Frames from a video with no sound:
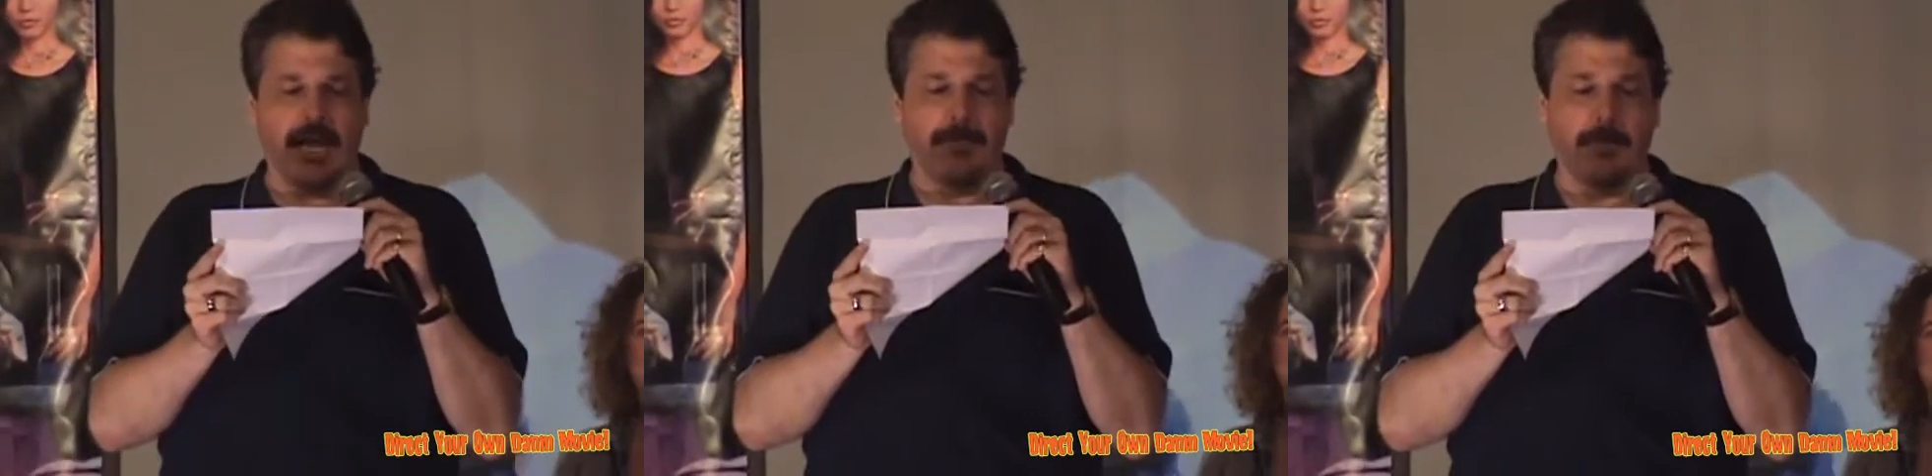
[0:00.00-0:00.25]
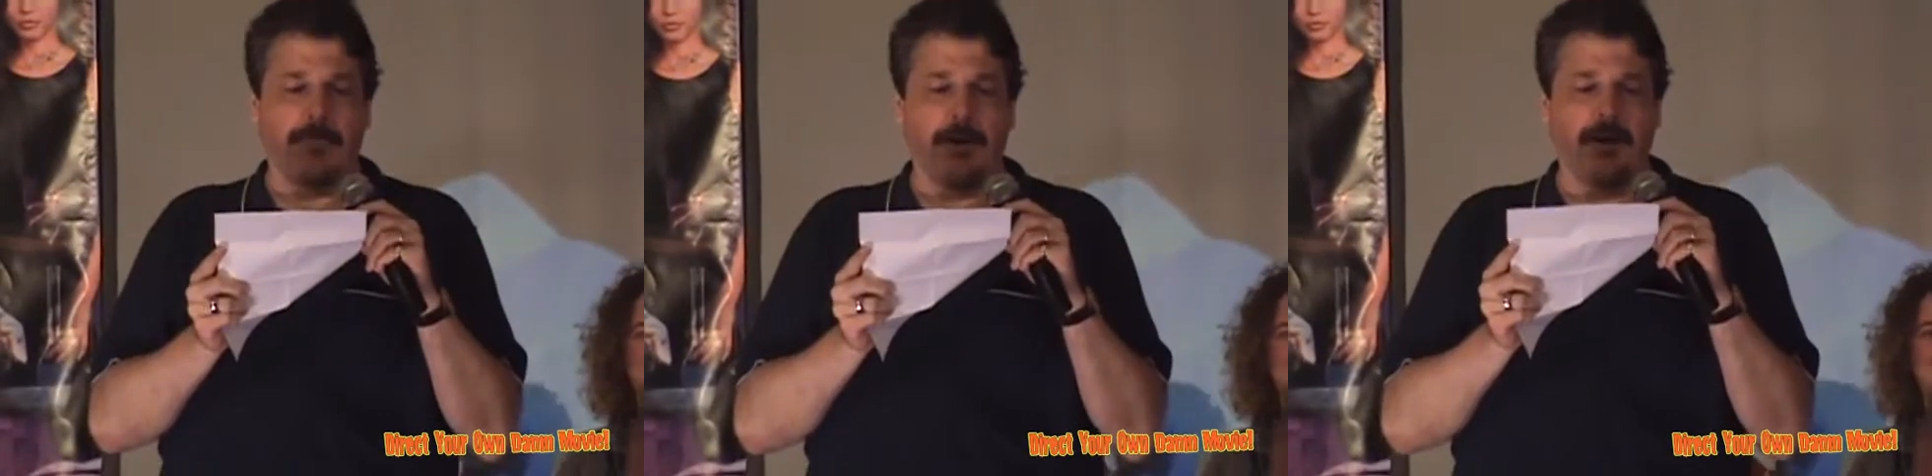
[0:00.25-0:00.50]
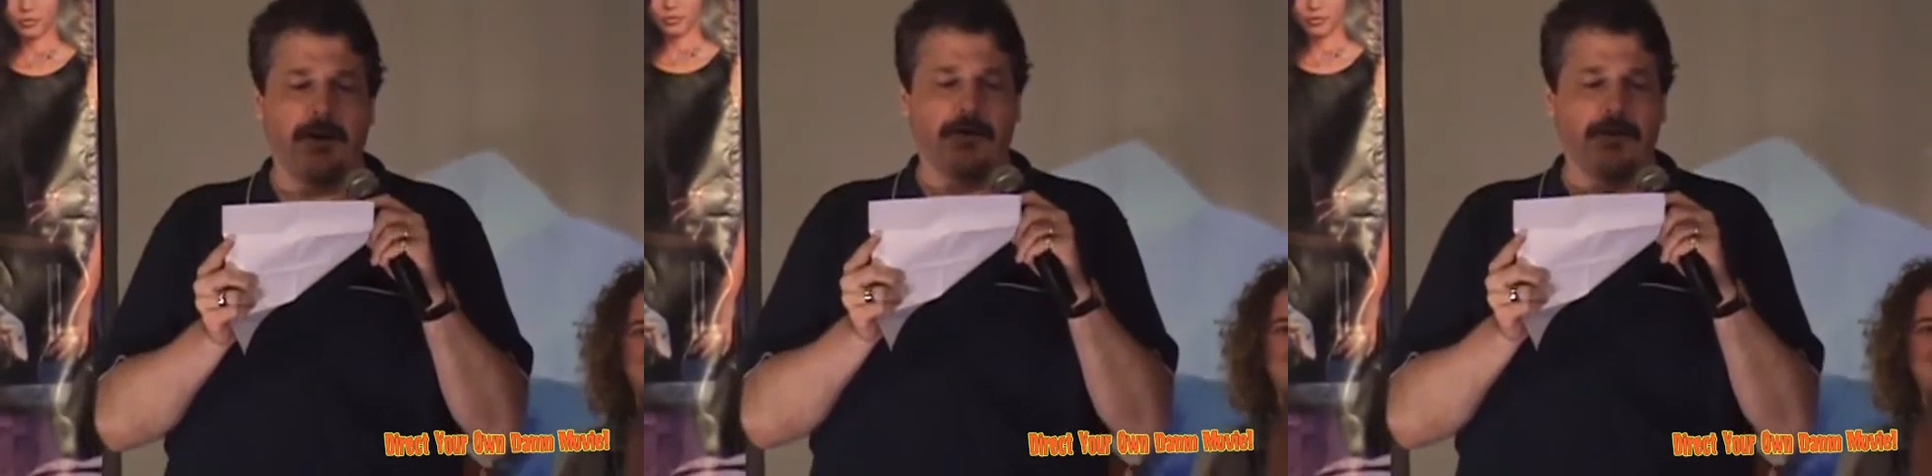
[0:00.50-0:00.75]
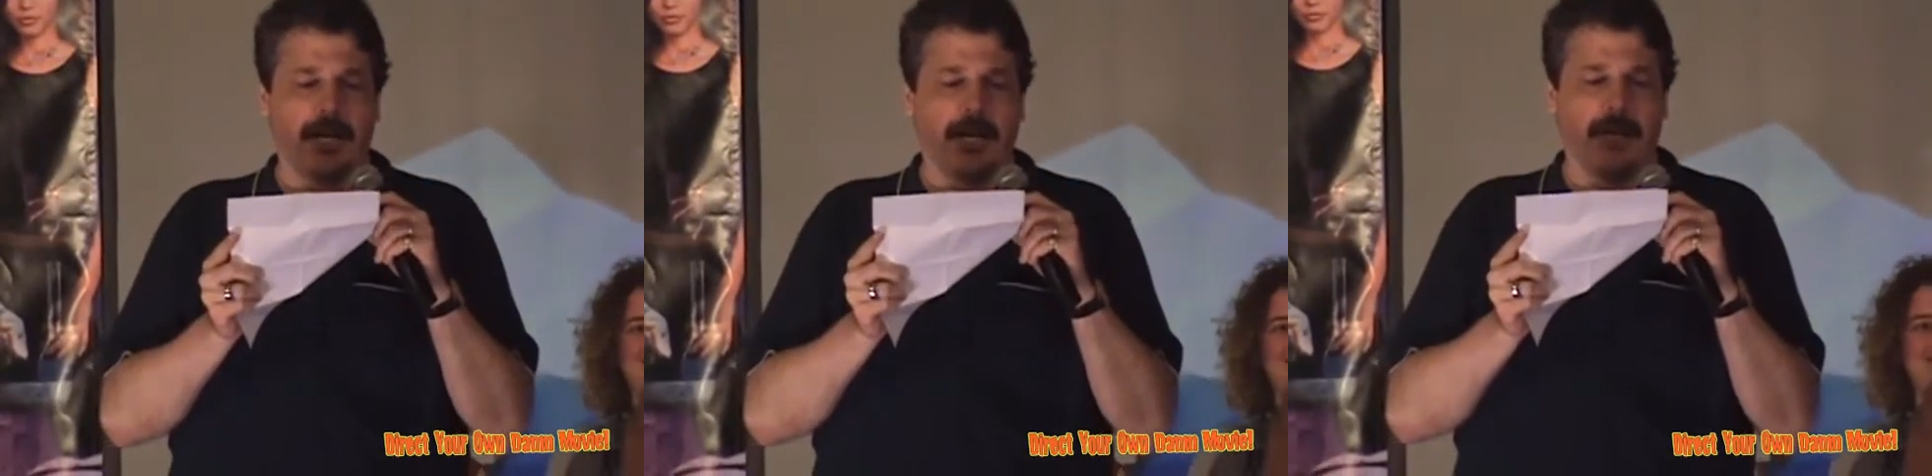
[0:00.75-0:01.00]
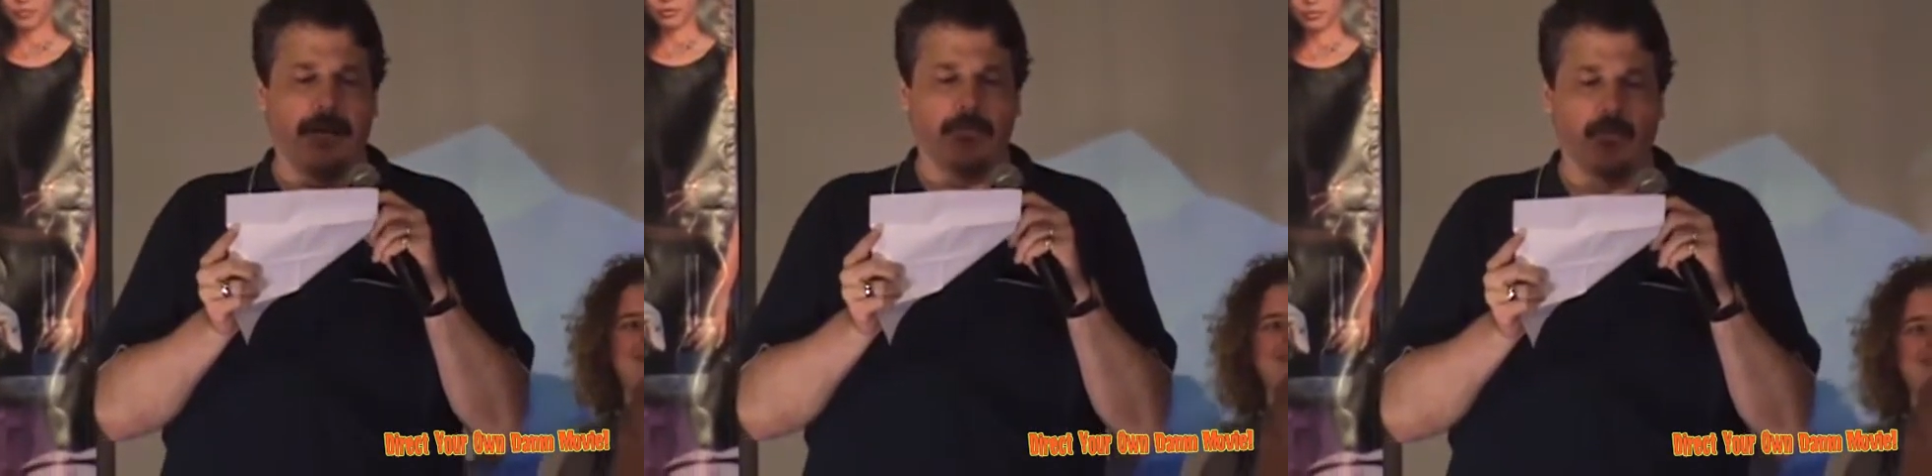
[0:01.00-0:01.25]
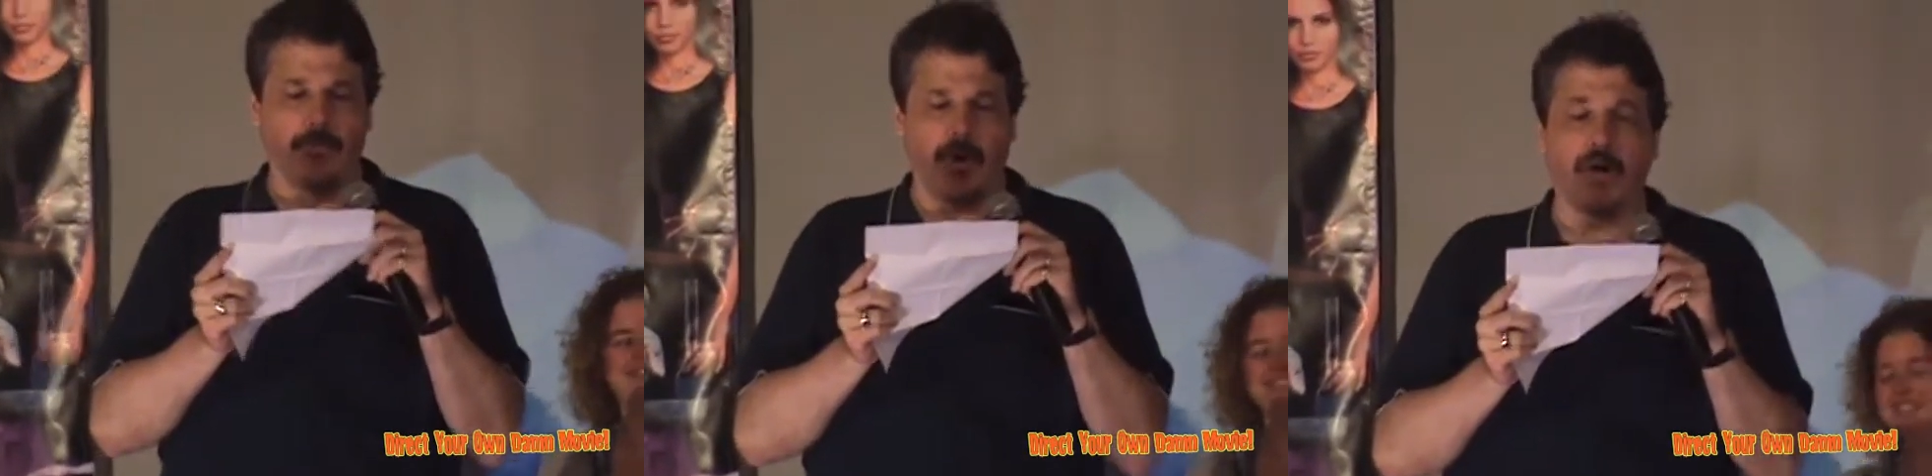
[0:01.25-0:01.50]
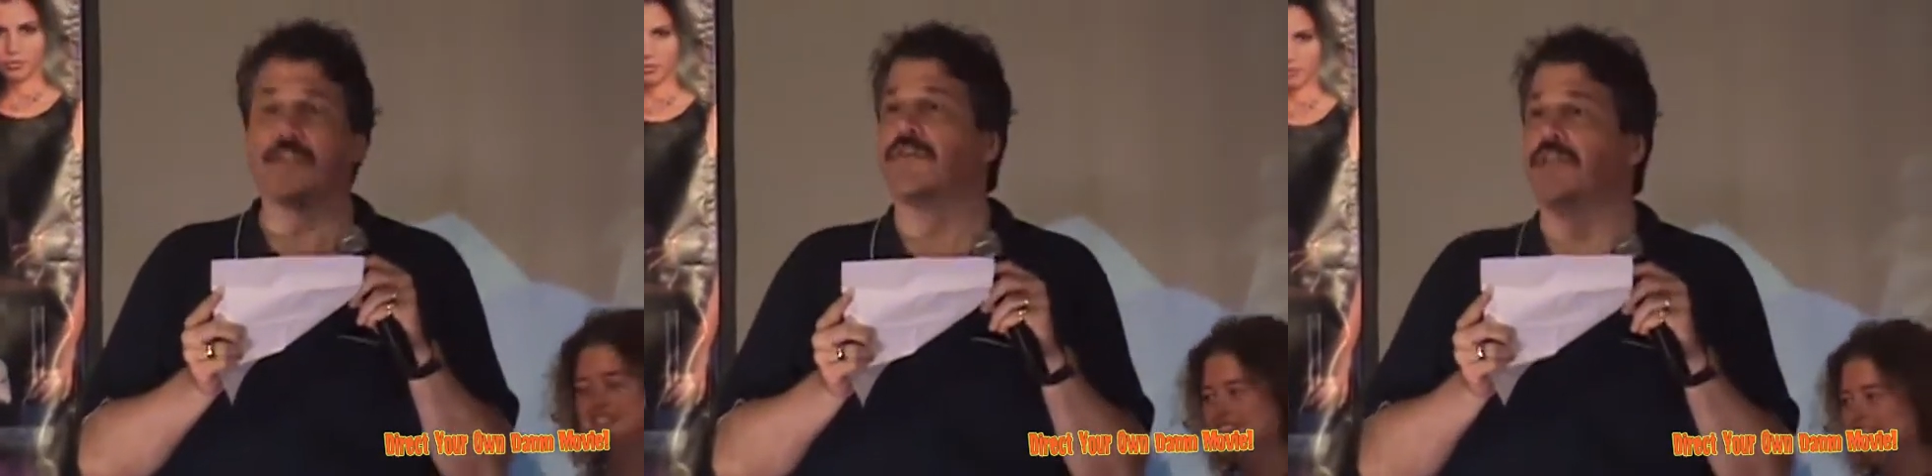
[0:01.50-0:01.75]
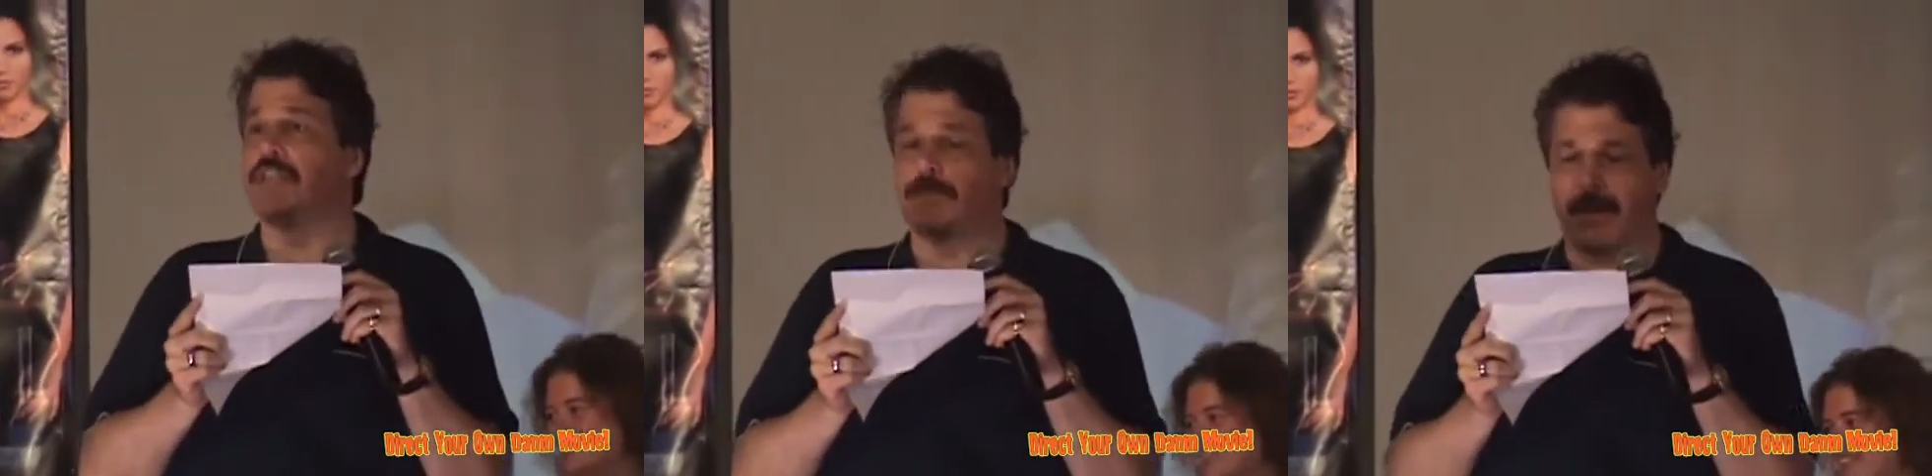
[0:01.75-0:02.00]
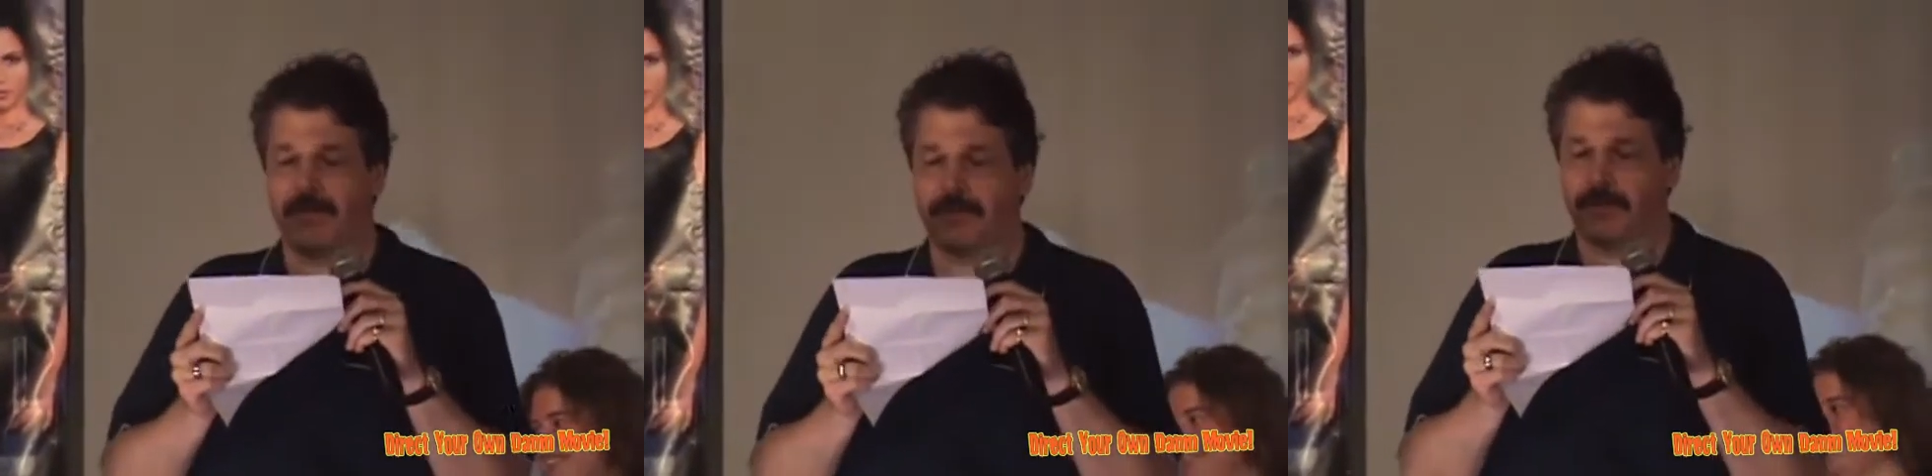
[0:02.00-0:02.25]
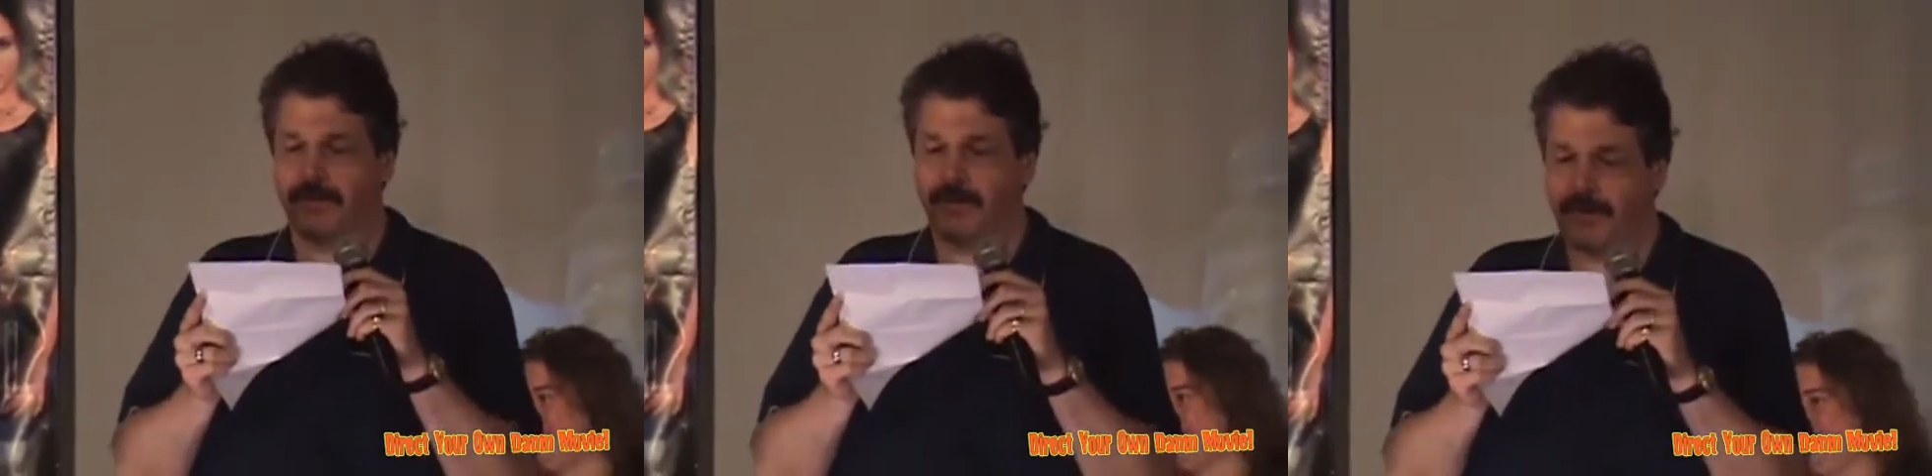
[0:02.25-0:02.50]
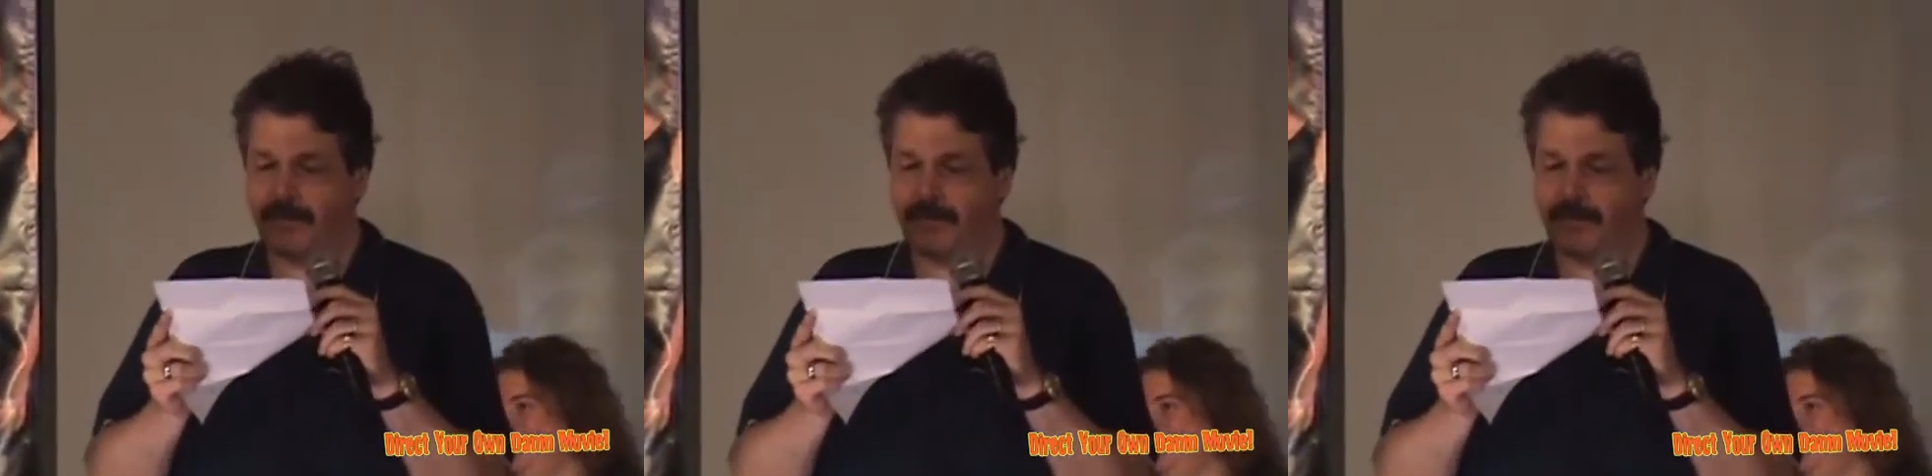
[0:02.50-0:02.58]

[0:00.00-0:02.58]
had prepared um, remarks for this special